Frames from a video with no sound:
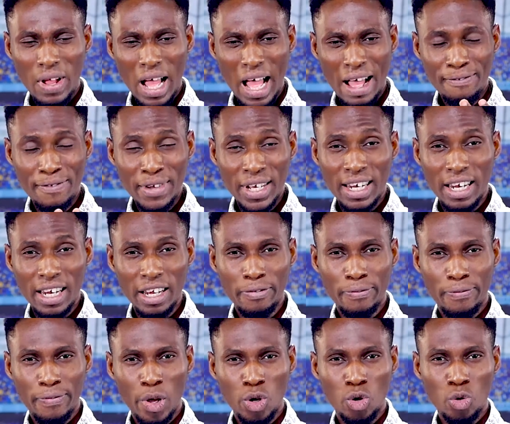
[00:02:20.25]
avidly
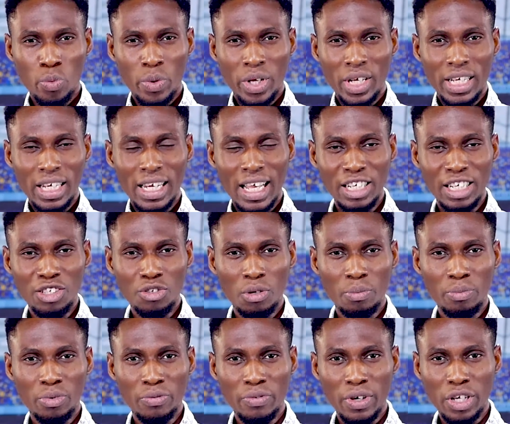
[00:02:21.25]
following the Nigerian
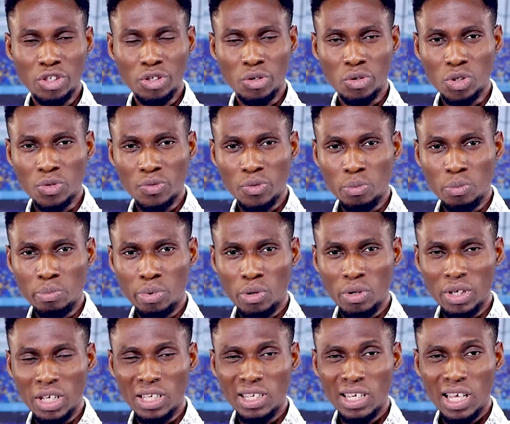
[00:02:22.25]
Professionals Football League.